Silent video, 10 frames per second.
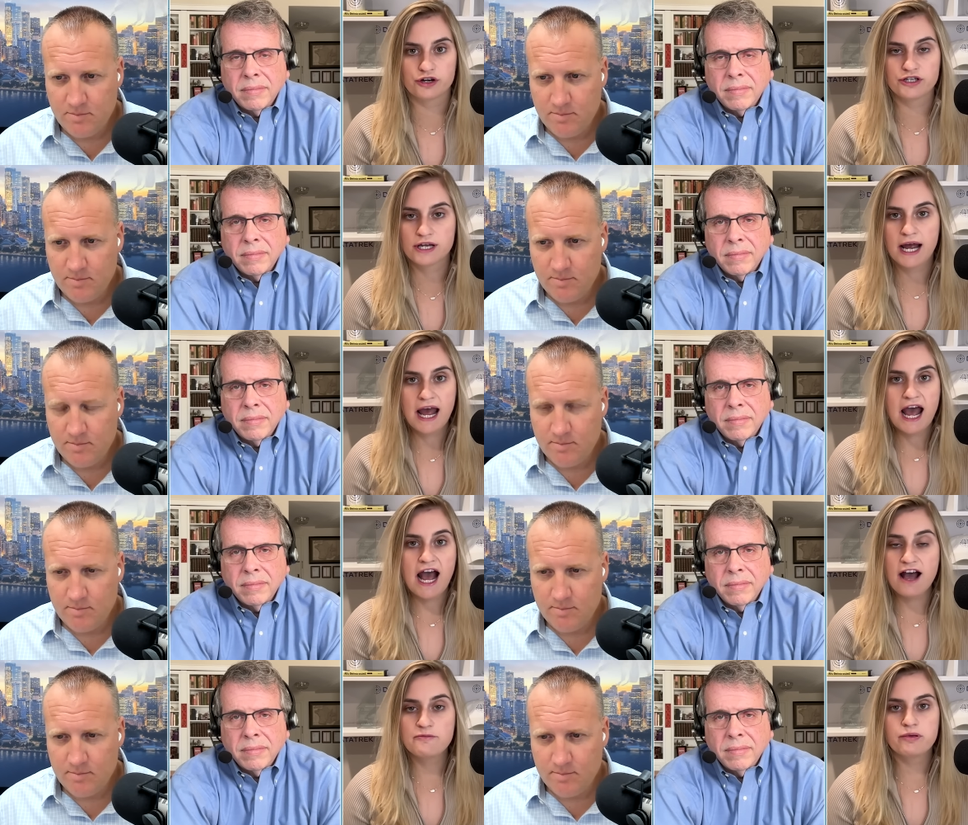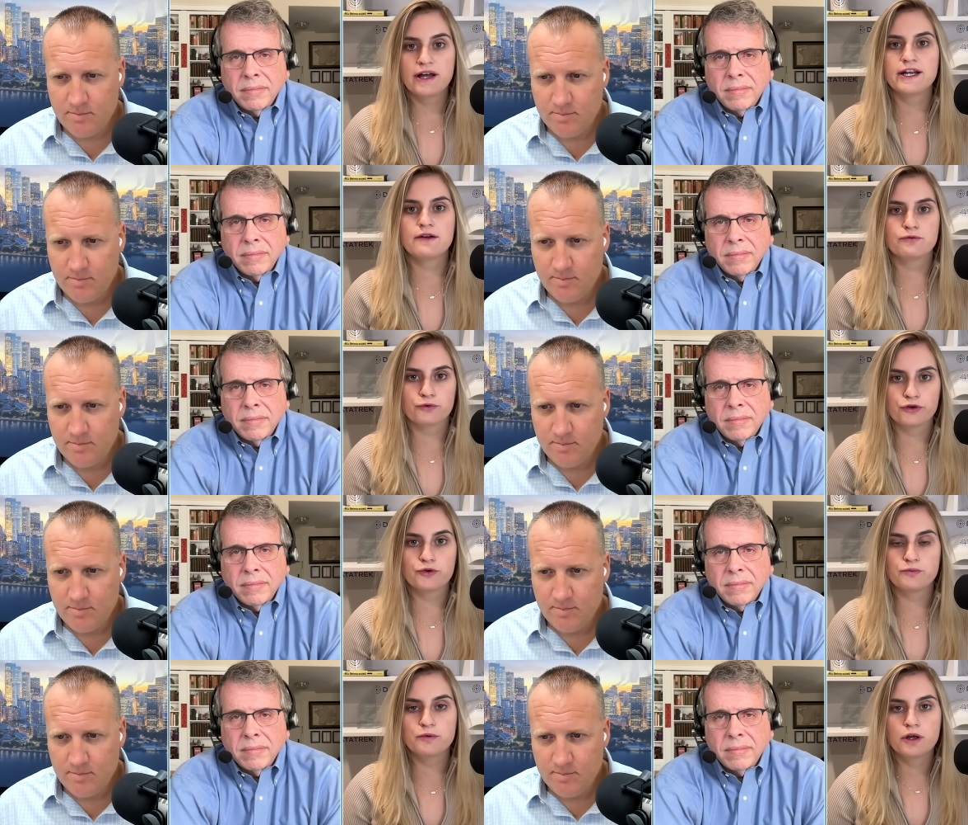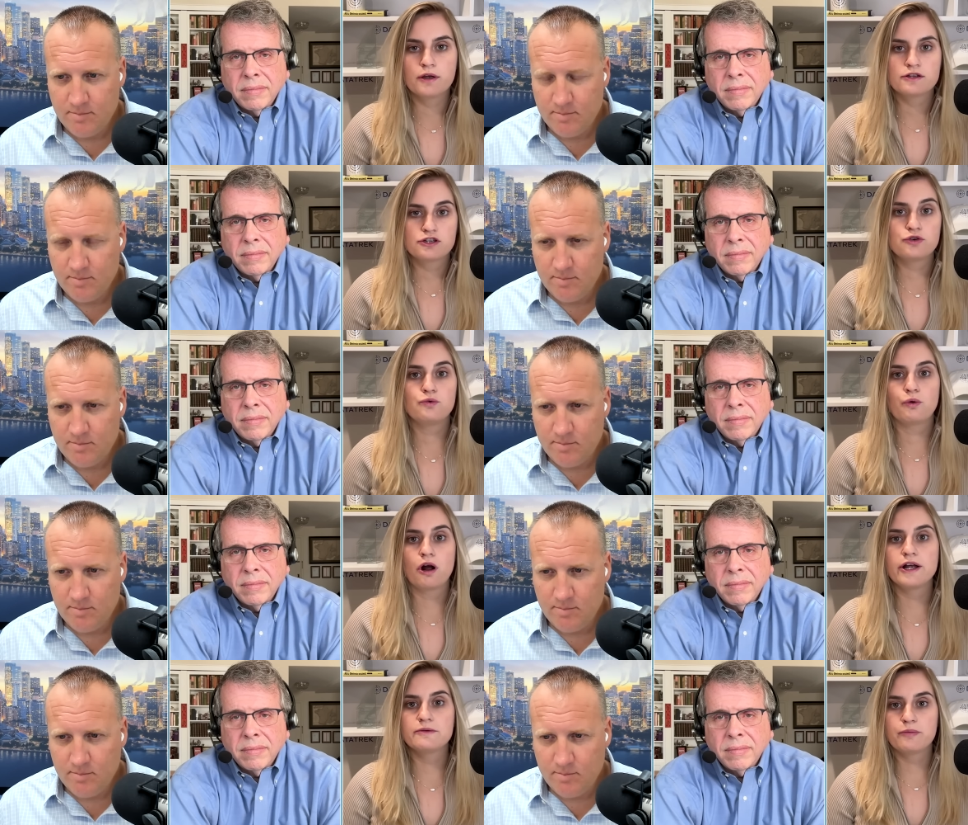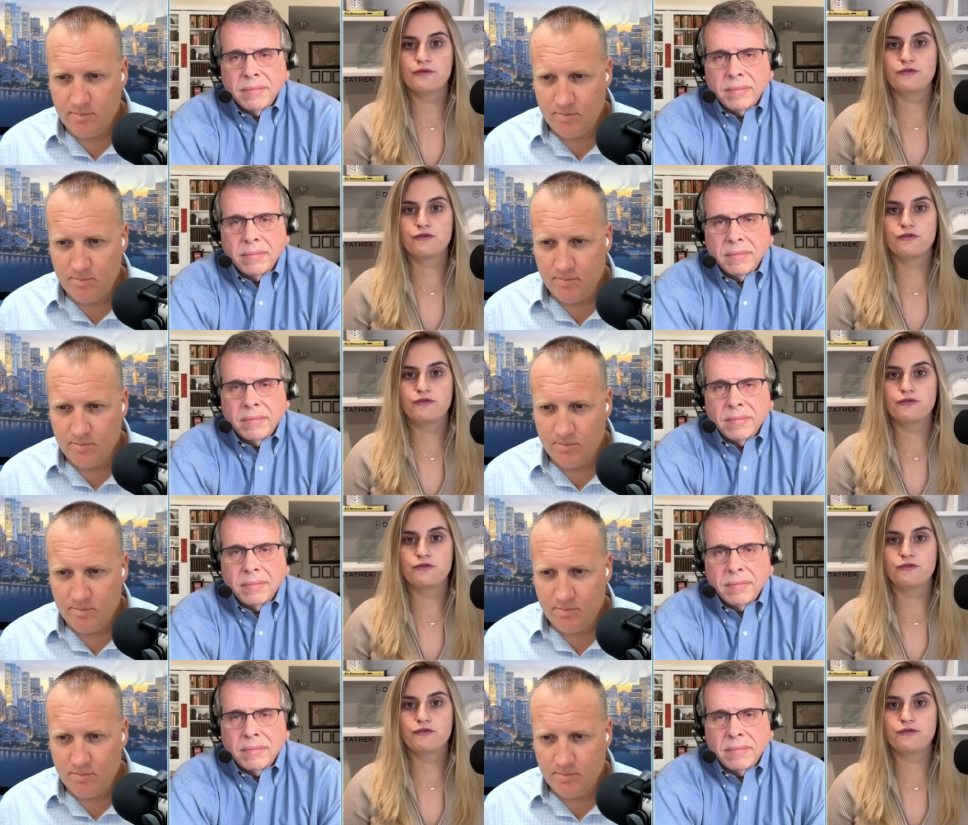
Speaker 1: returns have plenty of room to run